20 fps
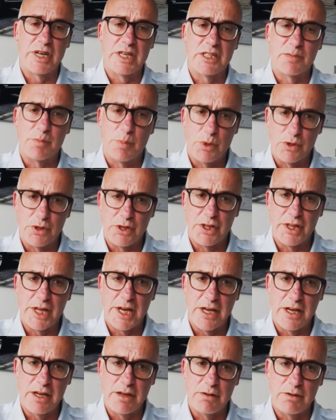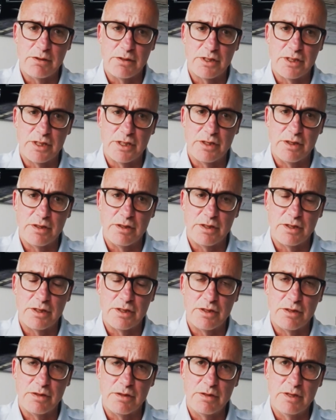of transport that they use
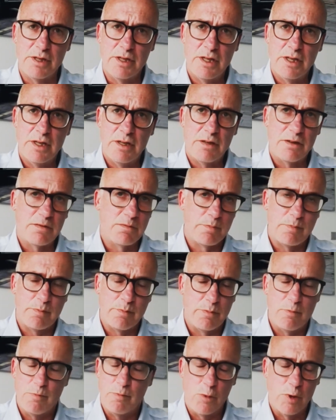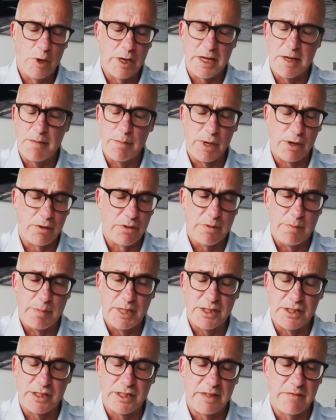to work in both the
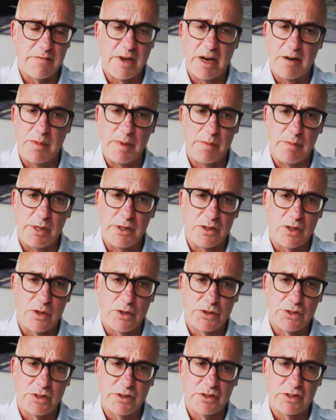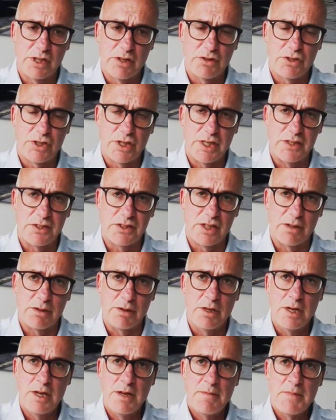business environment but also socially.
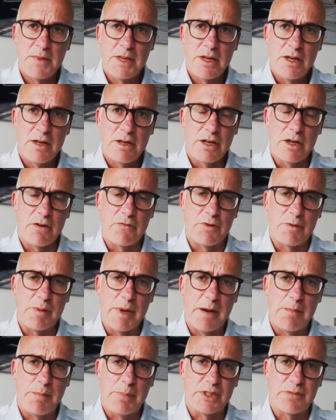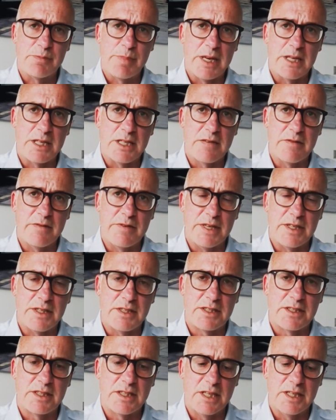So, from our perspective,
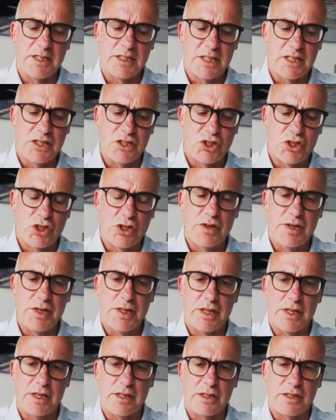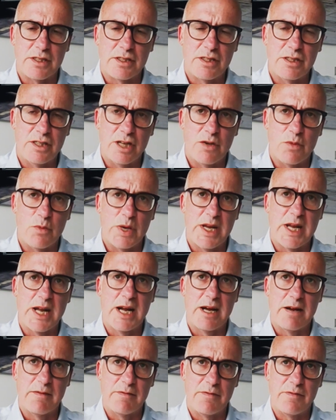it's ensuring that we
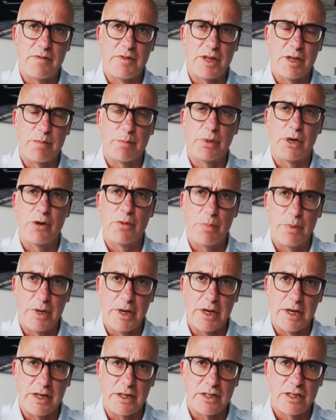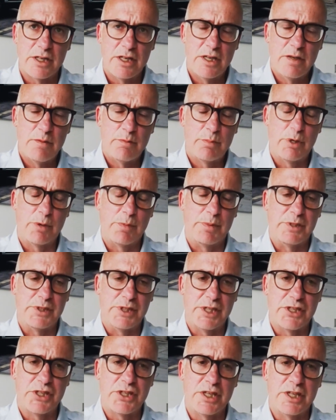have the appropriate
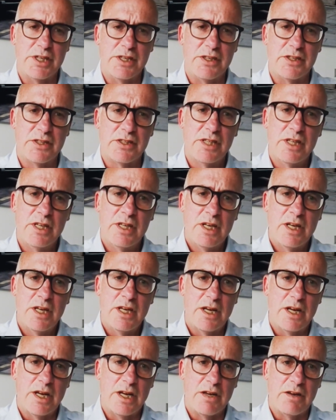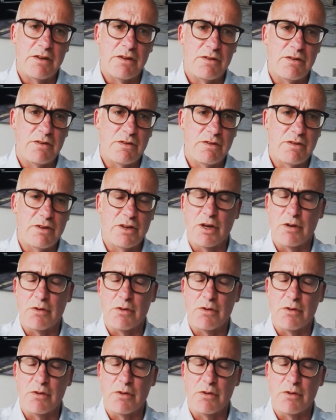propositions, and